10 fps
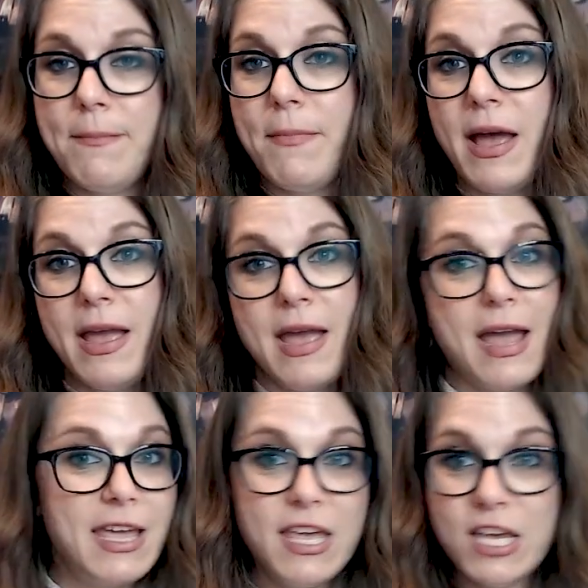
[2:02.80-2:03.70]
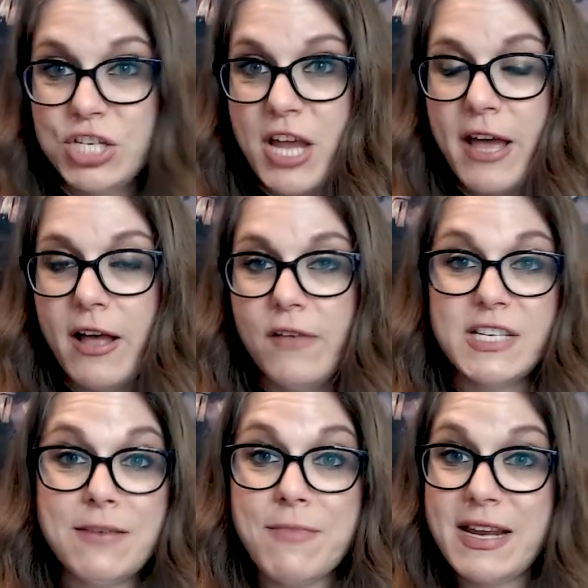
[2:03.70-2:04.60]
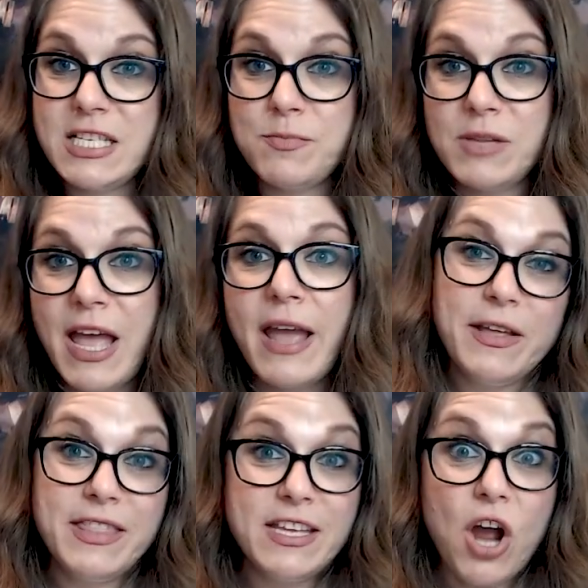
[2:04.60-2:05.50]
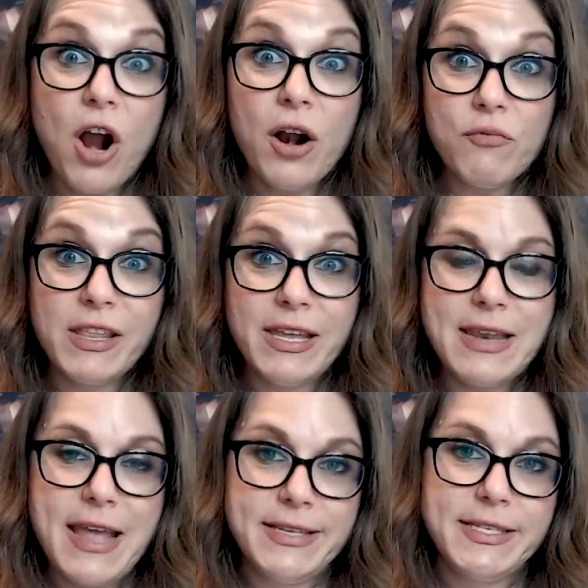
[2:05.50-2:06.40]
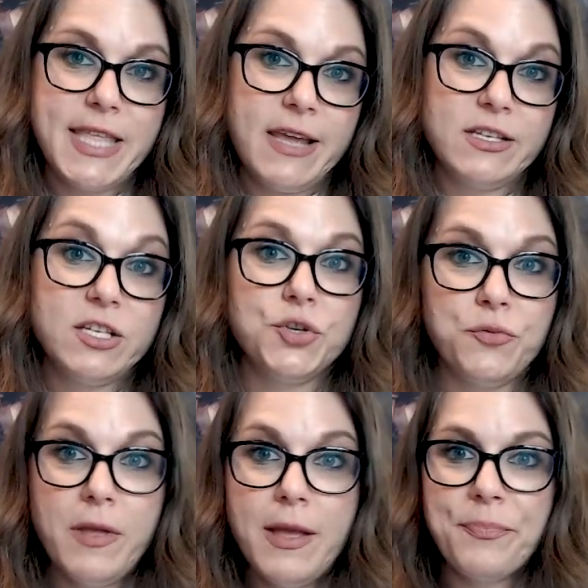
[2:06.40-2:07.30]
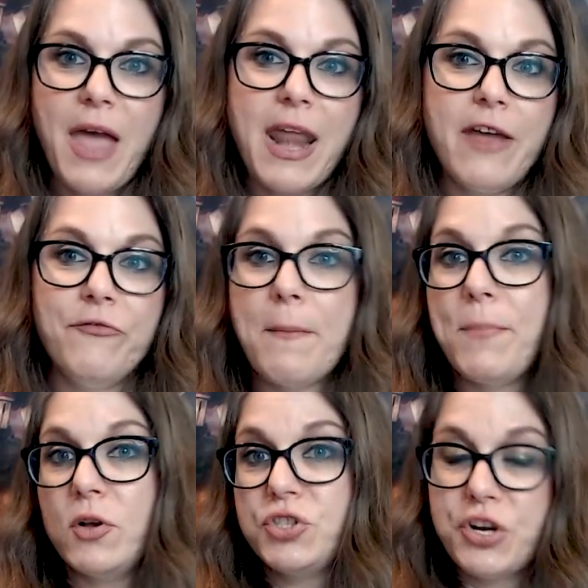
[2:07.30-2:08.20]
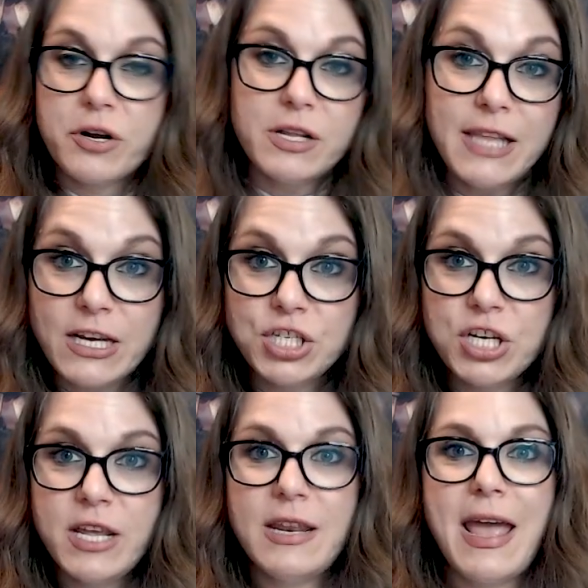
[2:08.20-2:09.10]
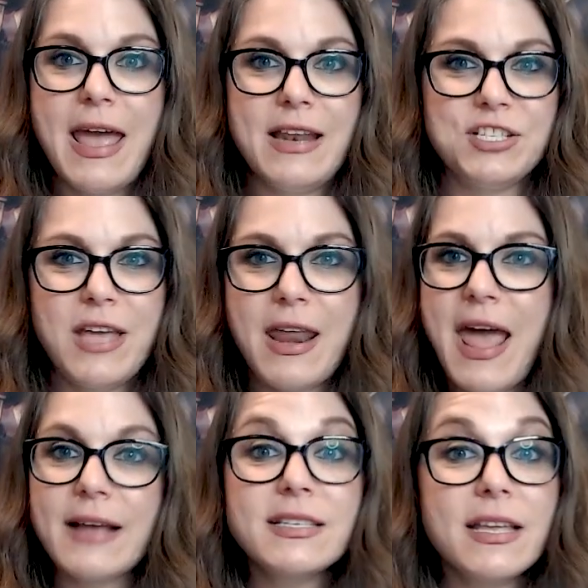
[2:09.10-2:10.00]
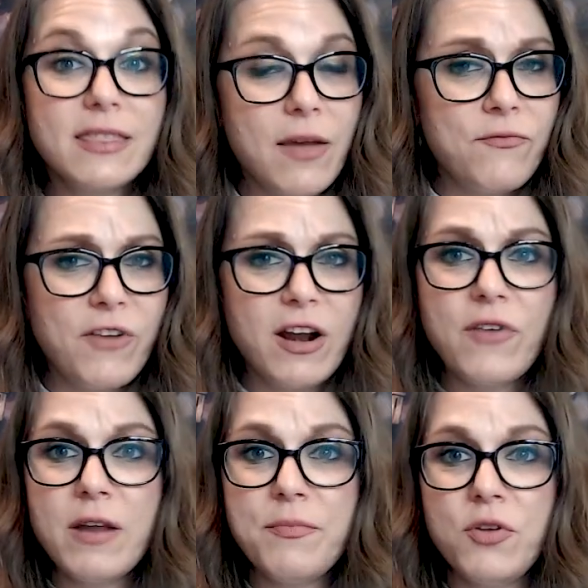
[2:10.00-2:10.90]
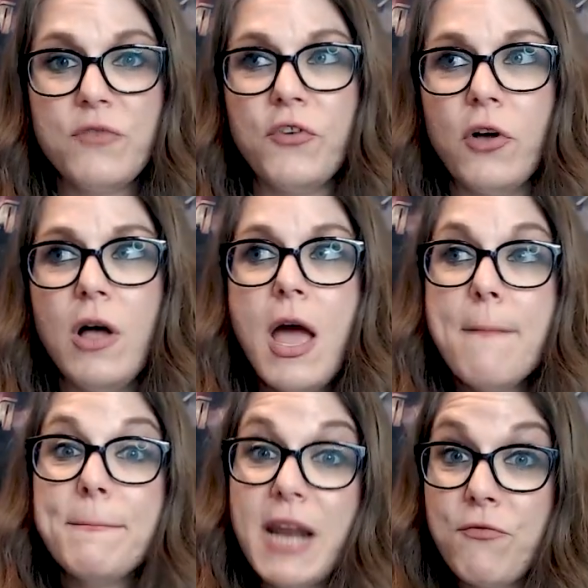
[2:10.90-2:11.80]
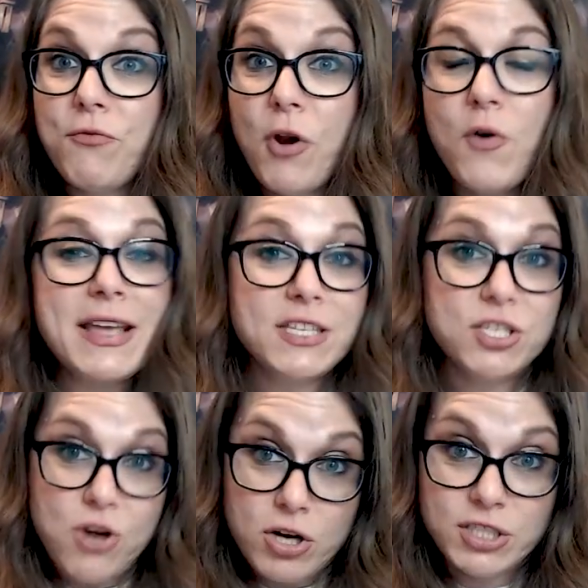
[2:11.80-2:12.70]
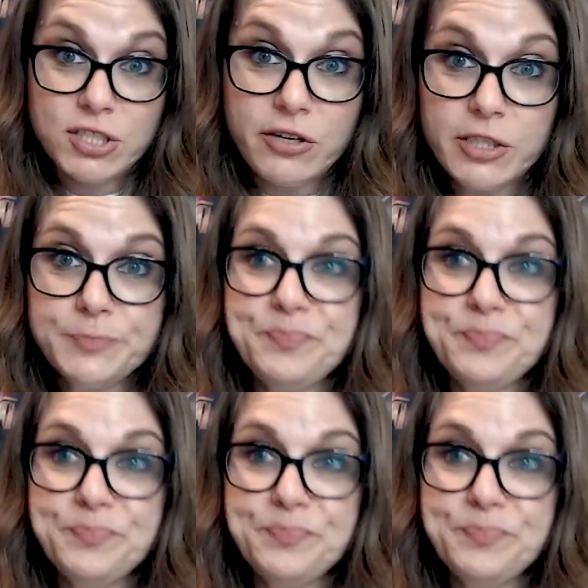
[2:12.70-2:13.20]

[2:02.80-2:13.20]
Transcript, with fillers: my IKEA shelves, in my display. These are a really nice thing to kind of bolster your collection and just kind of accent them. Very, very beautiful. But I wrote a snarkticle,